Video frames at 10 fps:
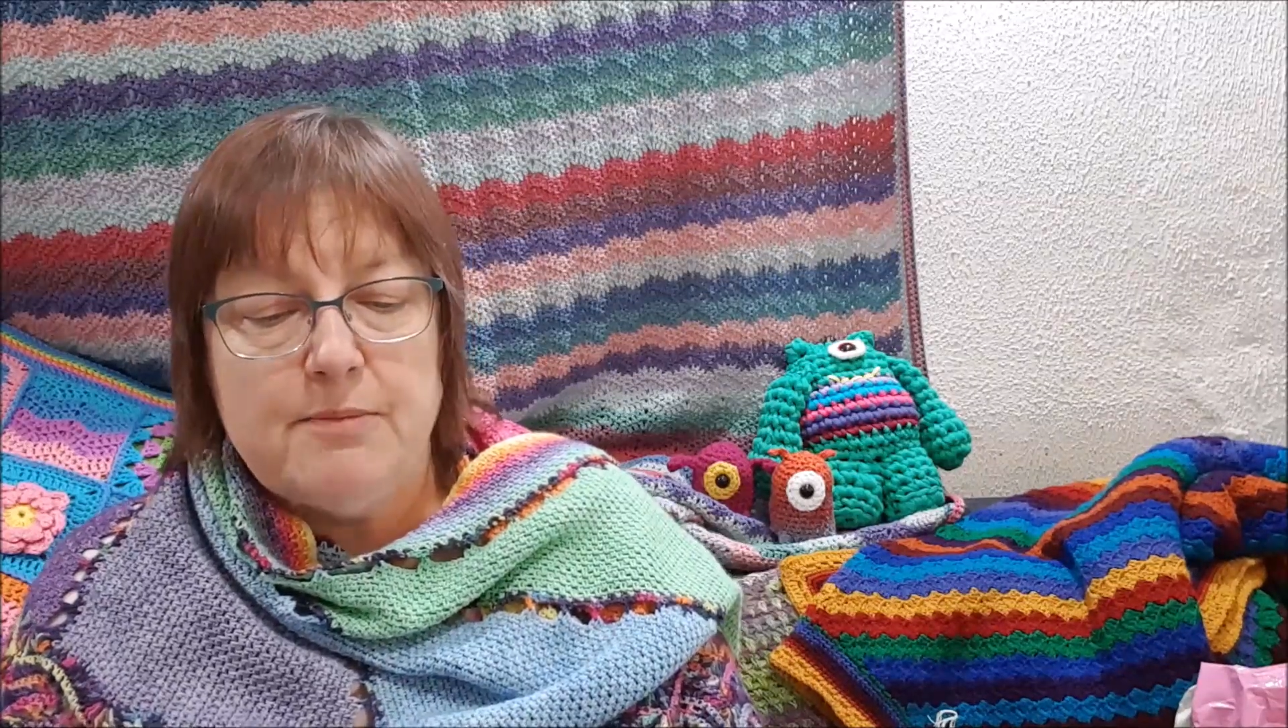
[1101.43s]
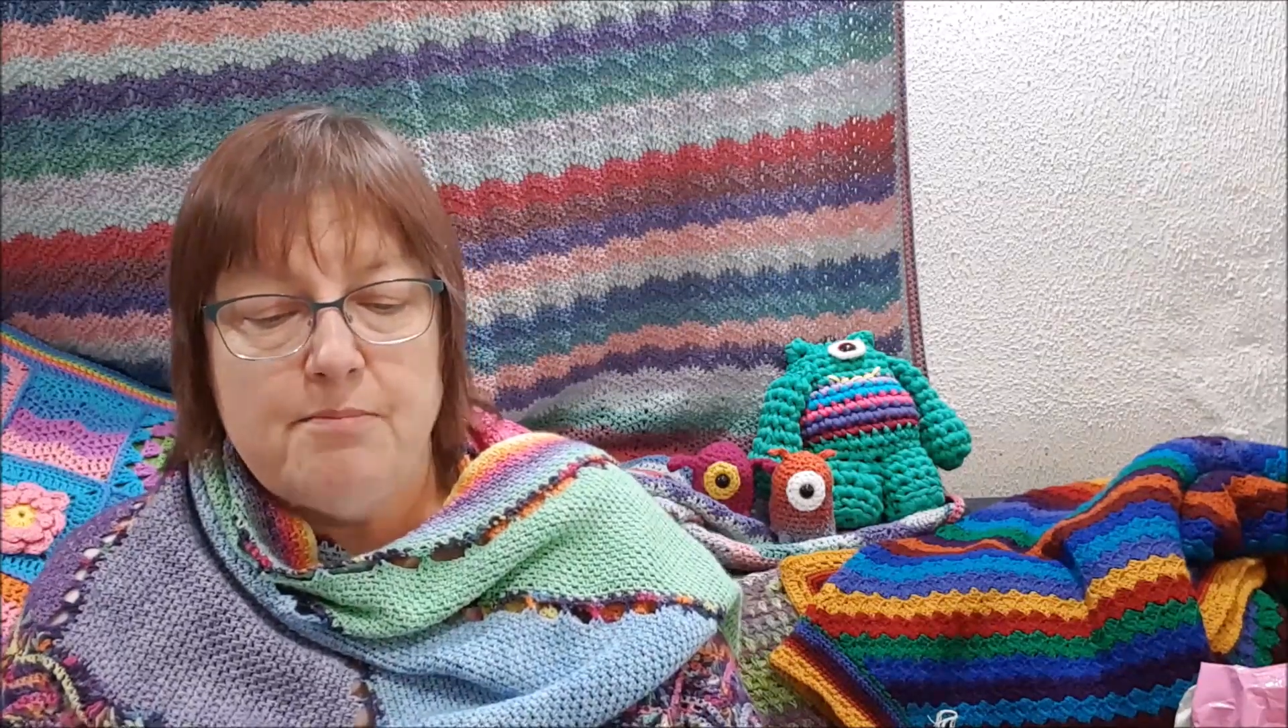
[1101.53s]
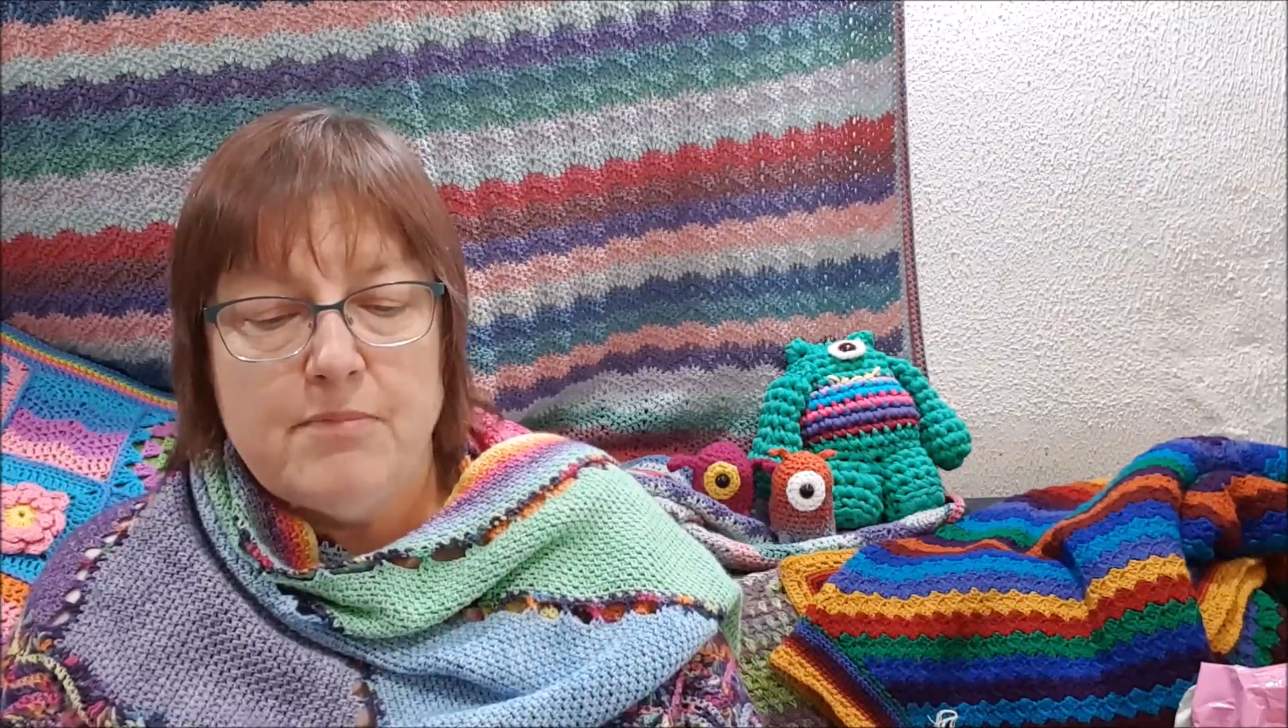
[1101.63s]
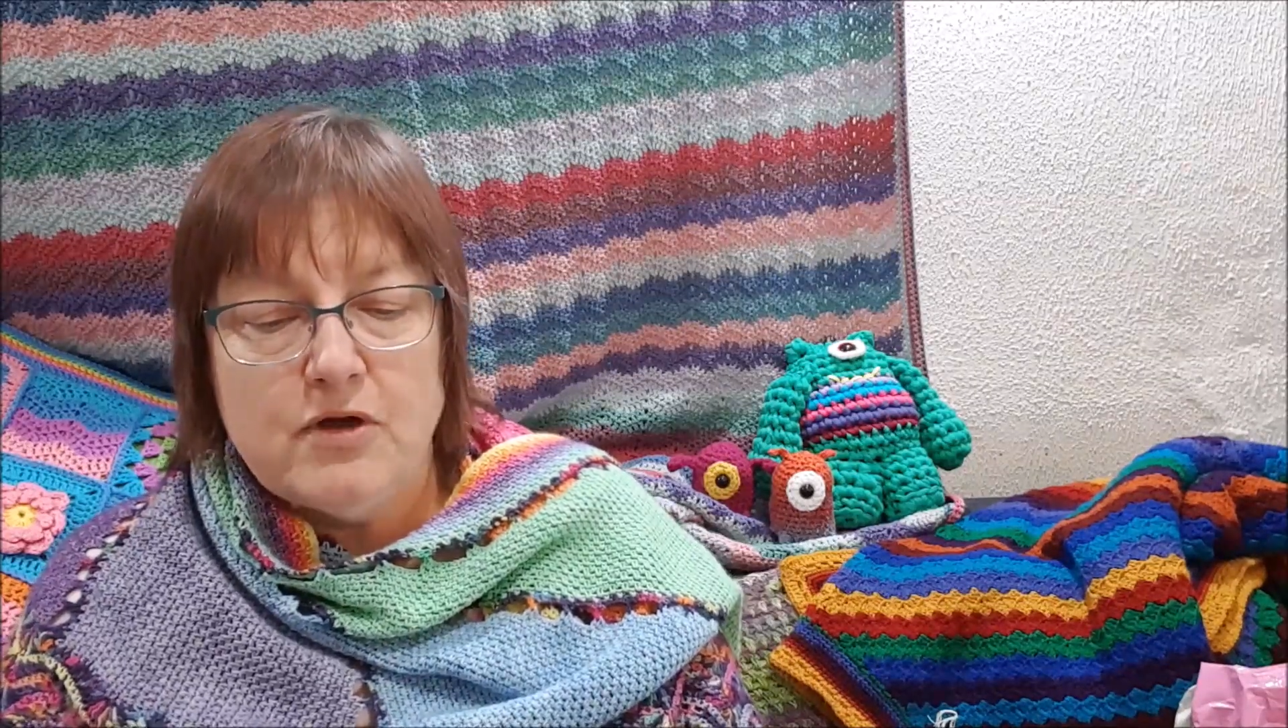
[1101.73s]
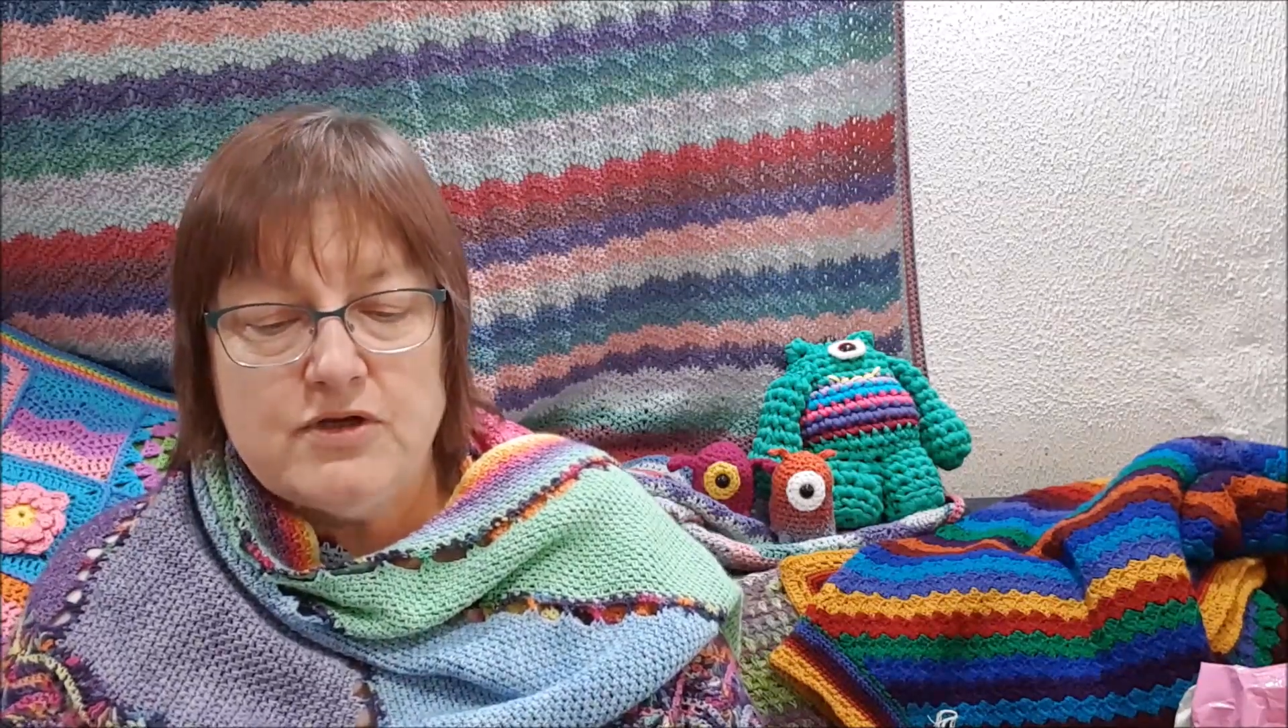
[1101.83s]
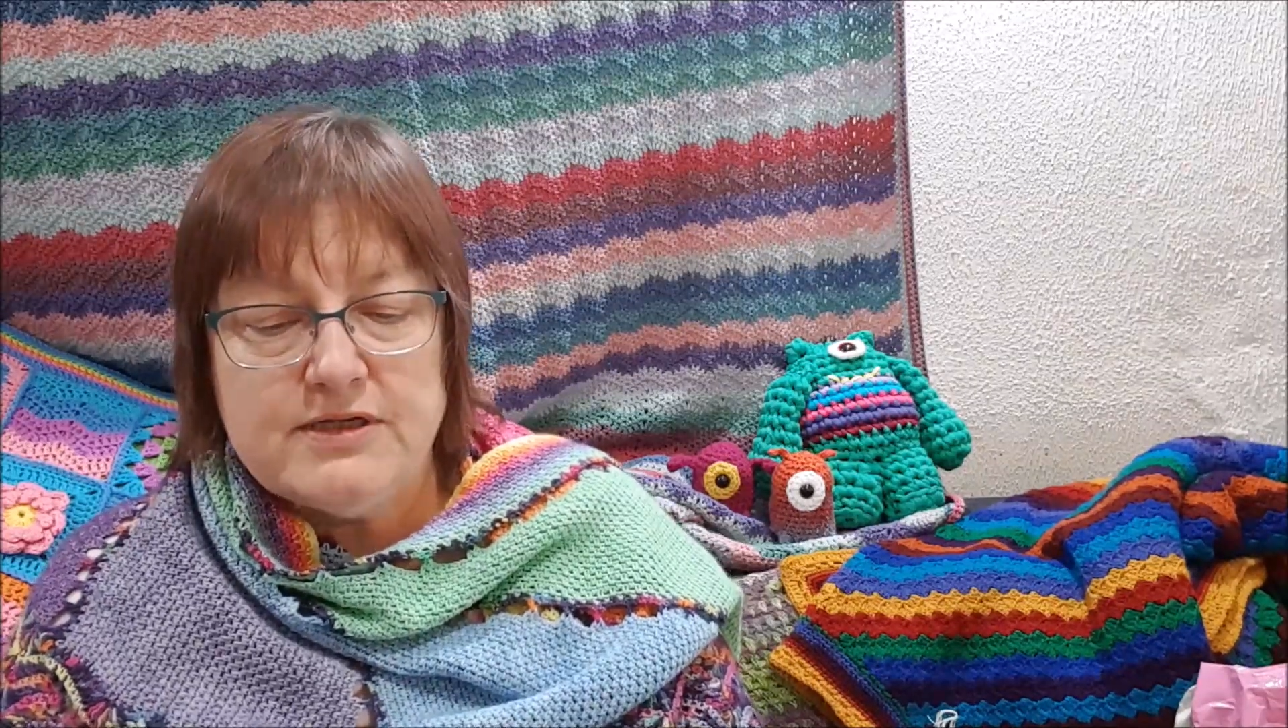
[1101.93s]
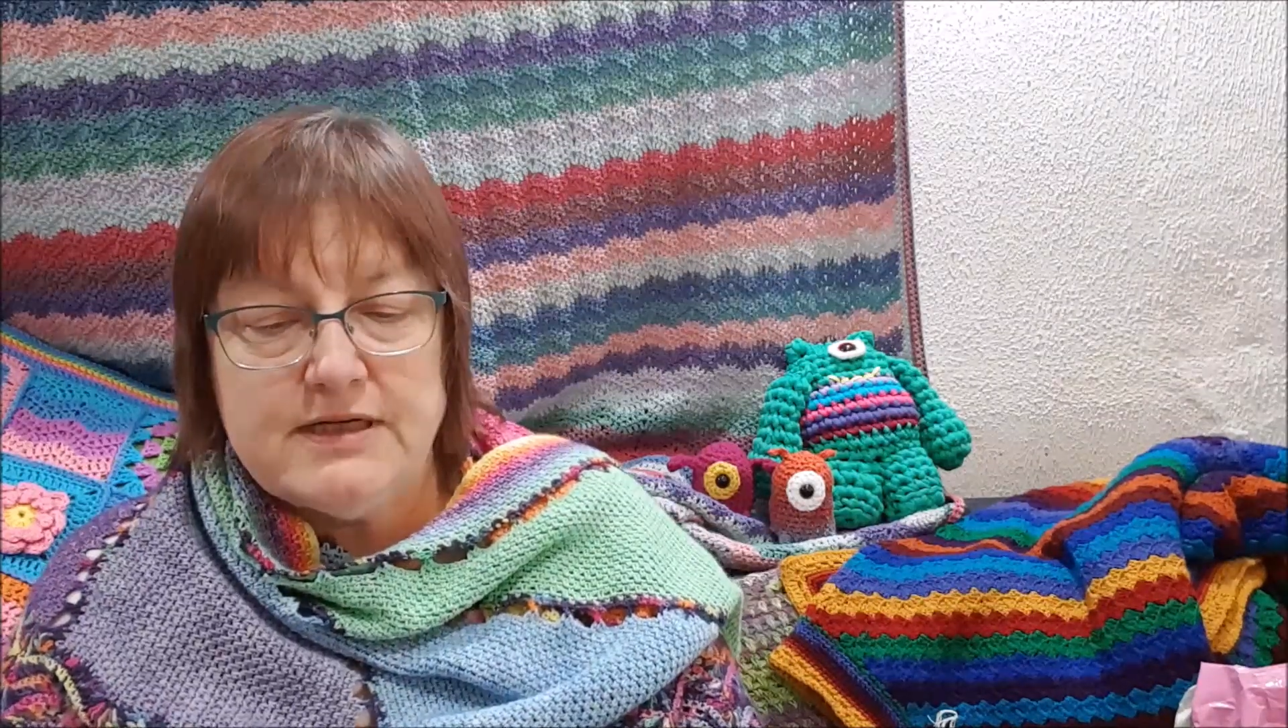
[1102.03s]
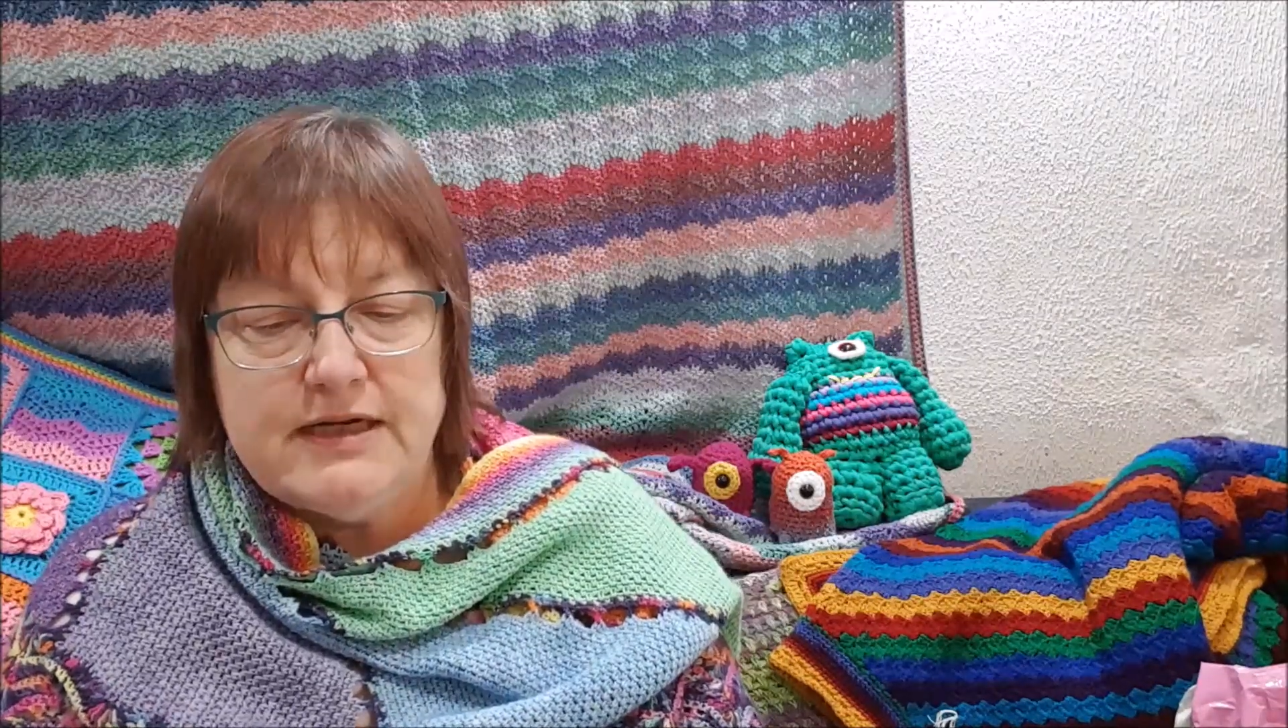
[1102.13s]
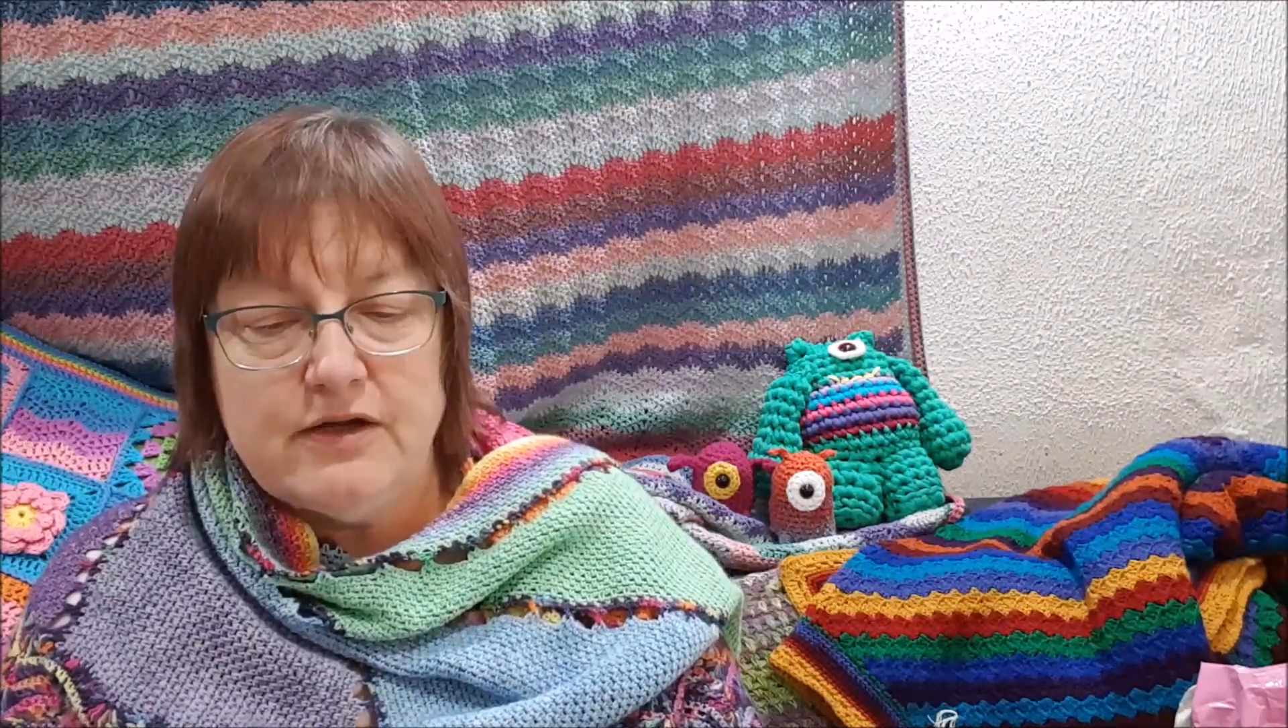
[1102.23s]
mostly